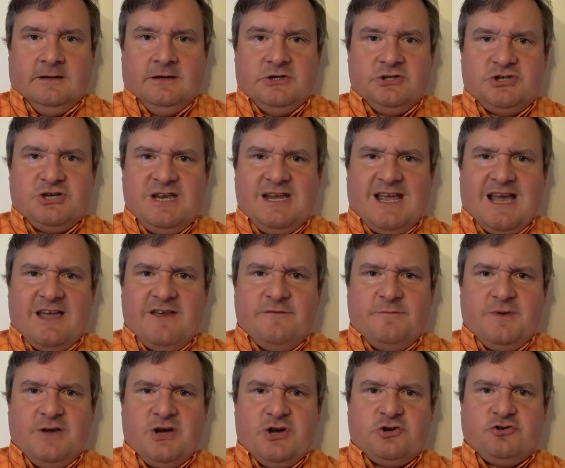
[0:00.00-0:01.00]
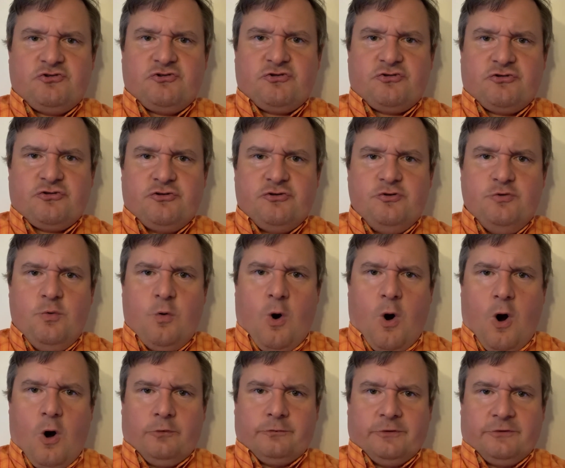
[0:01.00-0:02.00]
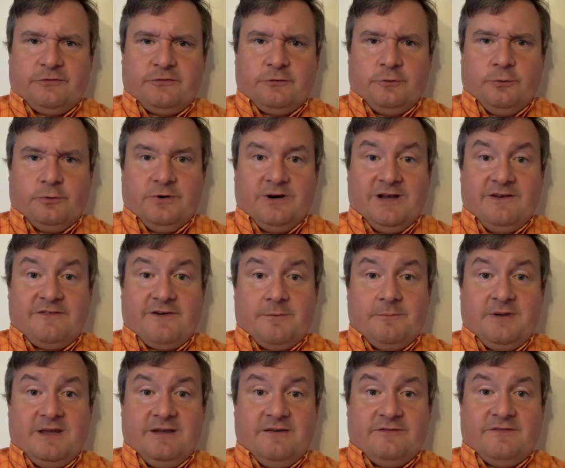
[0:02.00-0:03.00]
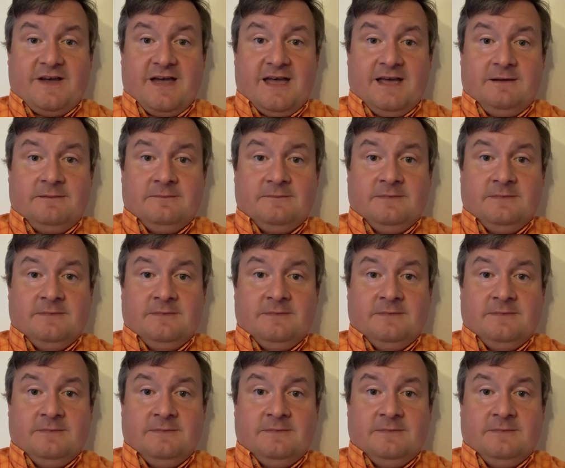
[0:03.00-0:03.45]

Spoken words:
She gave me a true horror story, if I'm being fair.